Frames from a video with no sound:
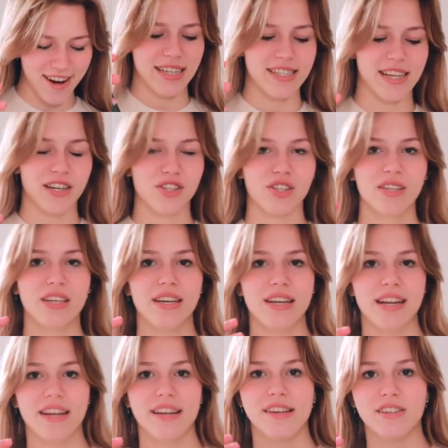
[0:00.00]
It's actually a
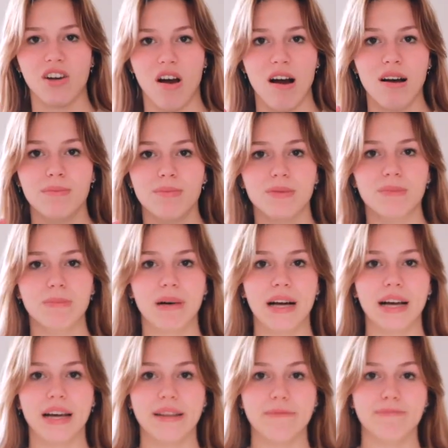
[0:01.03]
knitted top,
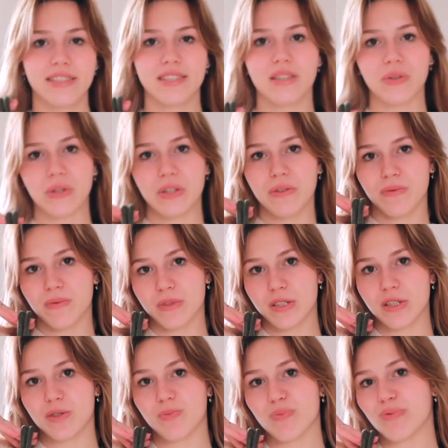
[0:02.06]
but it's still cute for
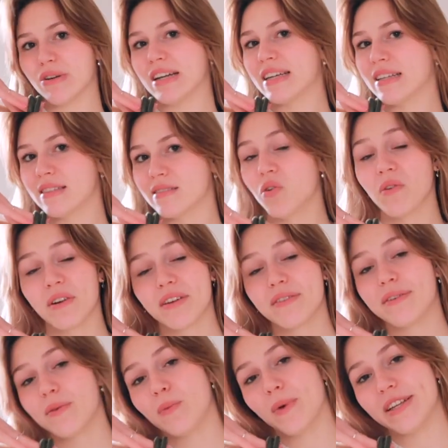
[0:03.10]
spring or
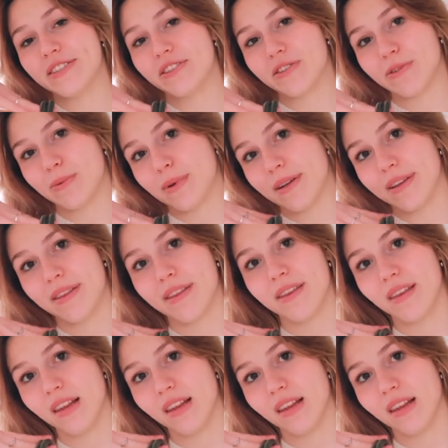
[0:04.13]
even winter with